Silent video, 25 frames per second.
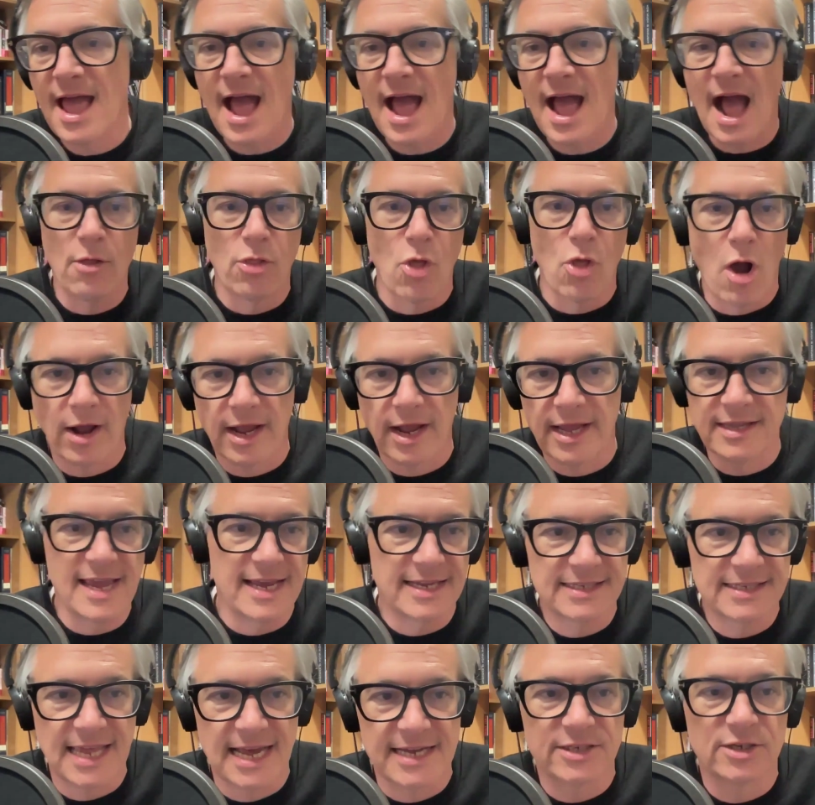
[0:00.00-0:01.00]
how long it
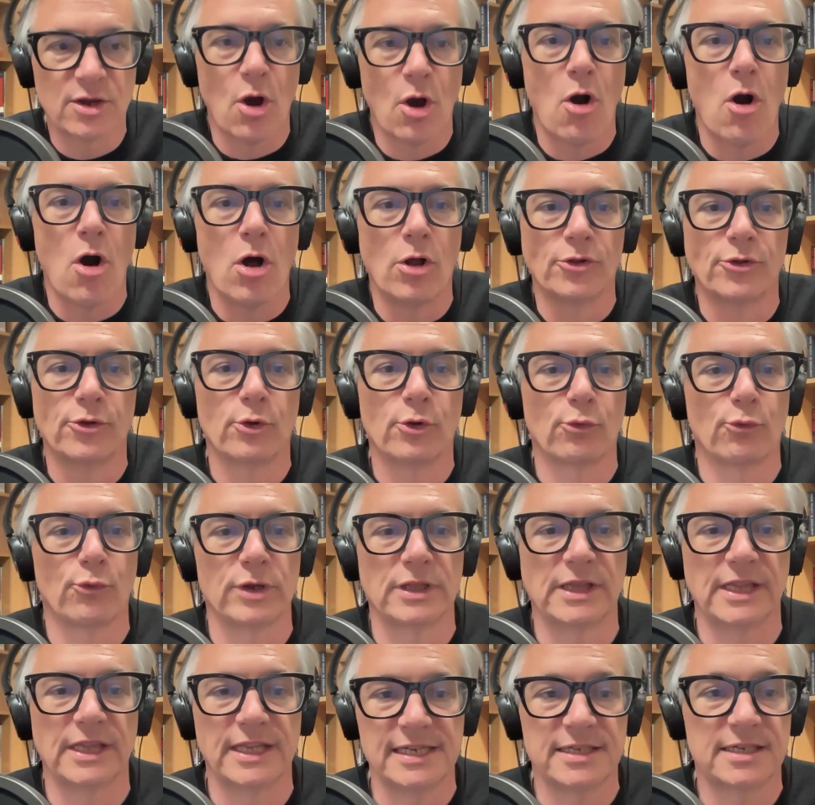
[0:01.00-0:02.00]
takes. That's called
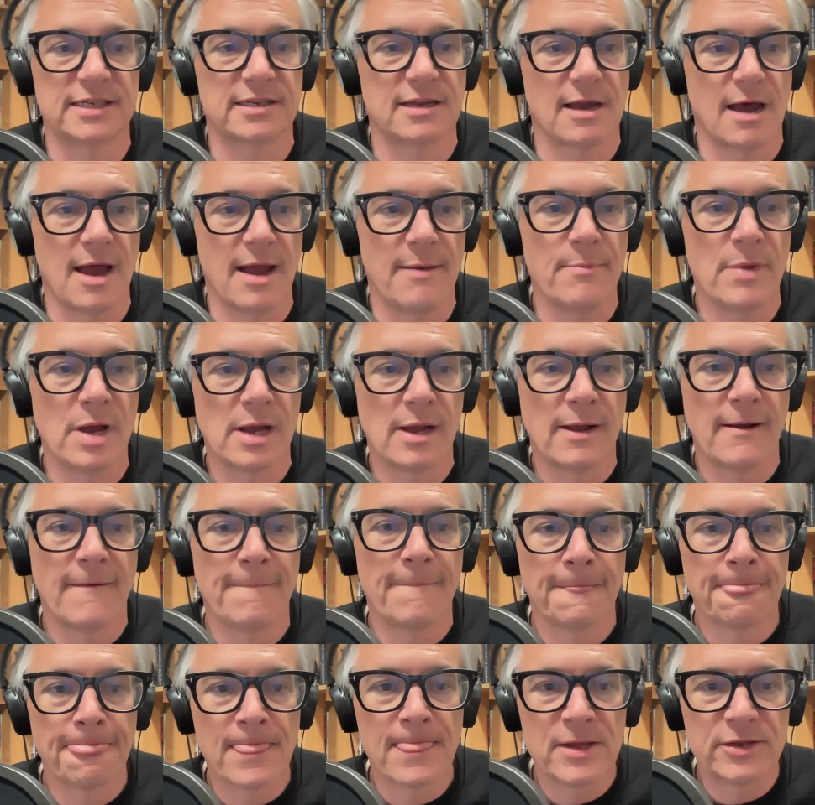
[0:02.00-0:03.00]
release time.
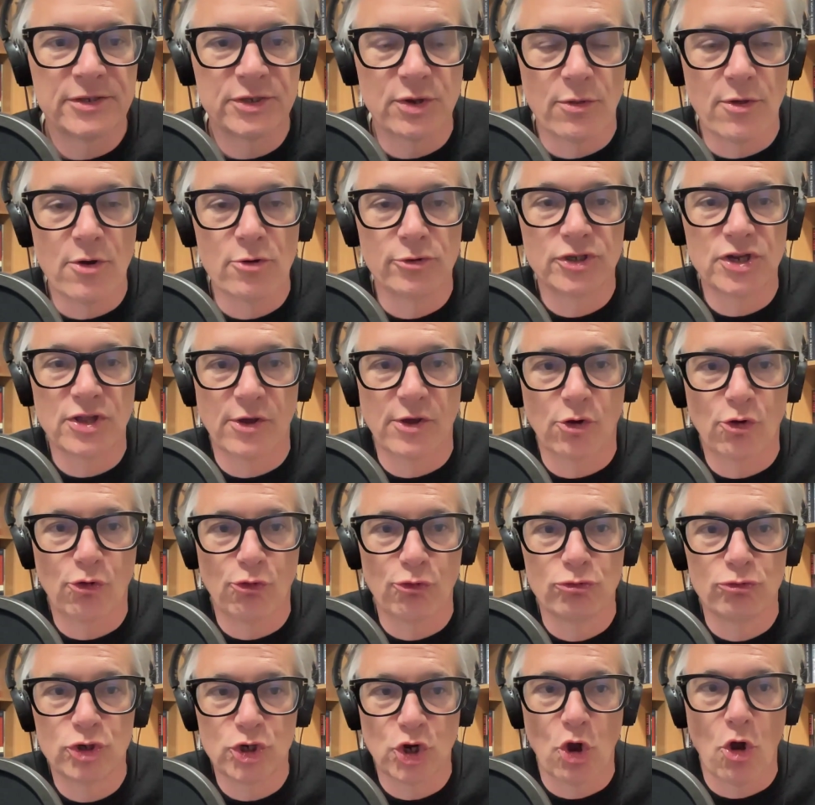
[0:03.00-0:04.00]
So those are the
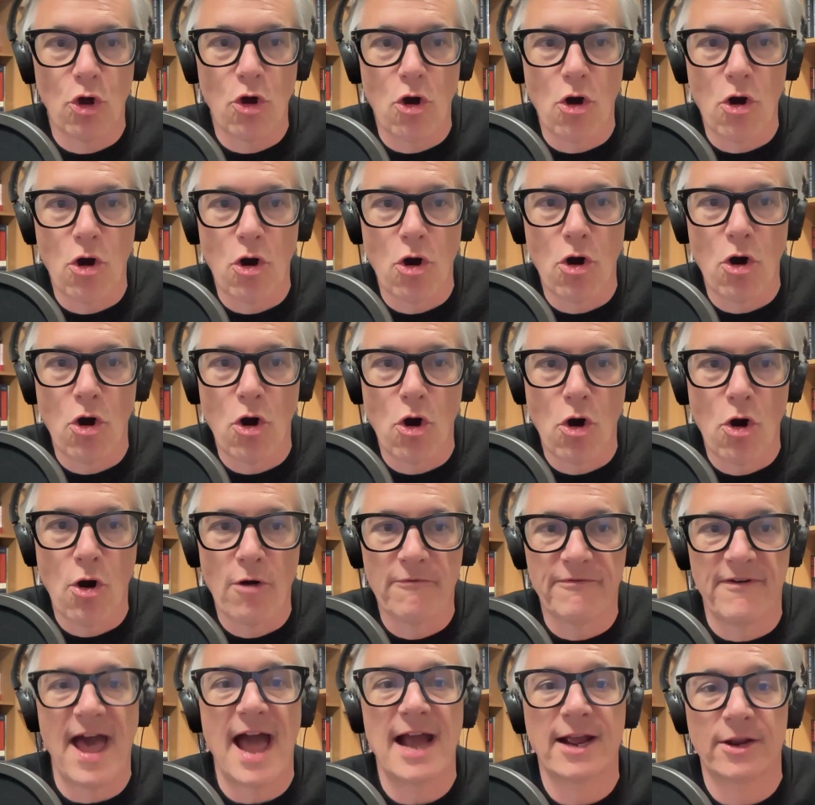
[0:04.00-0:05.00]

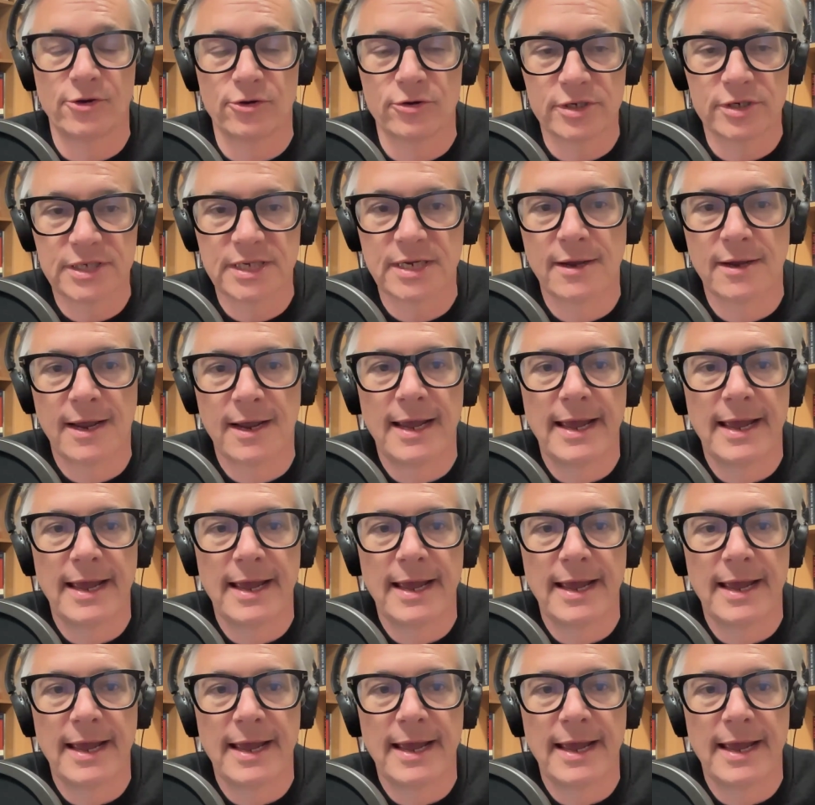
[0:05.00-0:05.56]
crucial factors.